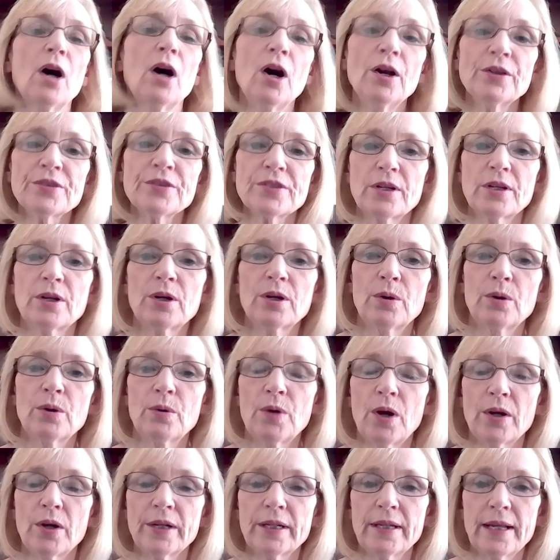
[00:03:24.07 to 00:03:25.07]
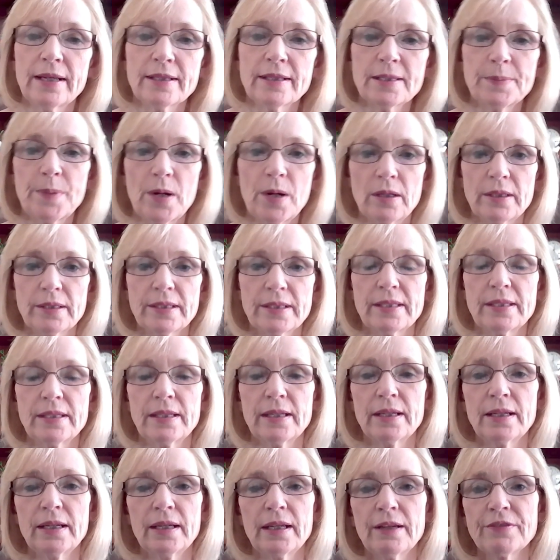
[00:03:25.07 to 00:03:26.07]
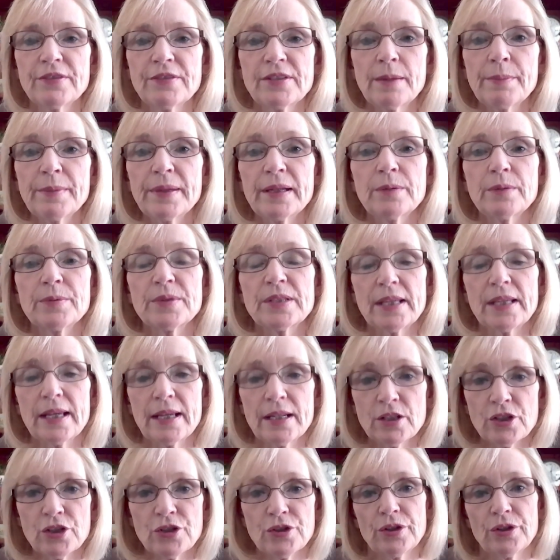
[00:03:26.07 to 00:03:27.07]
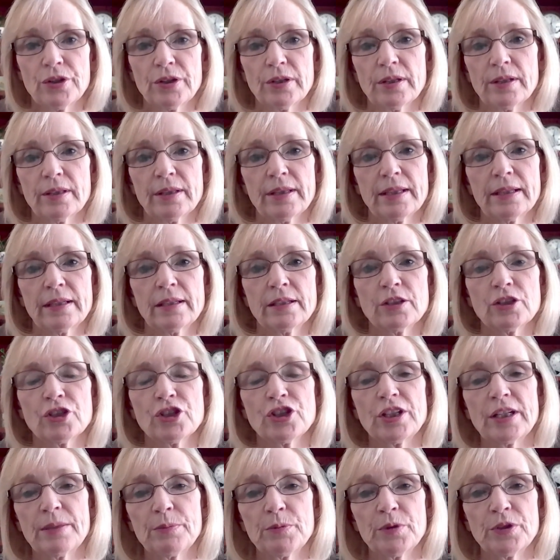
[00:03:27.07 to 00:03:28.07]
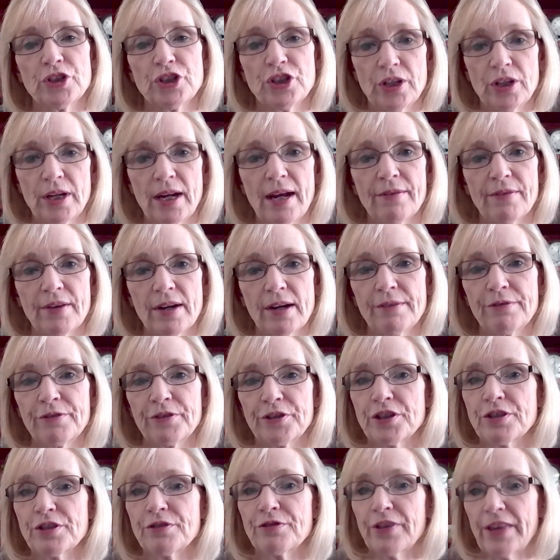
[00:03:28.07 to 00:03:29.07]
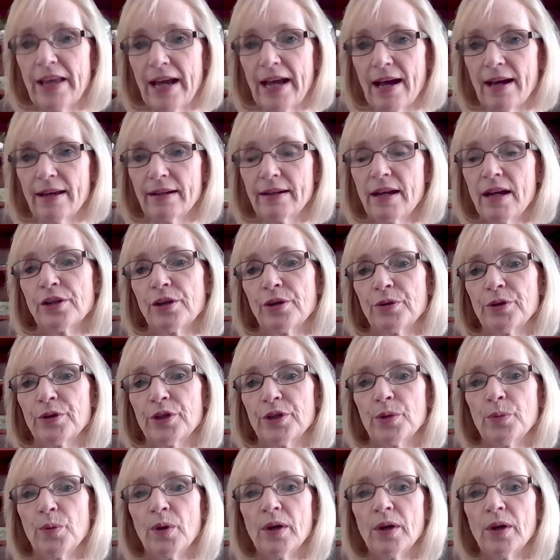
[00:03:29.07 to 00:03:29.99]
also on Annette's policy, if somebody was injured, then she should have coverage for that. So you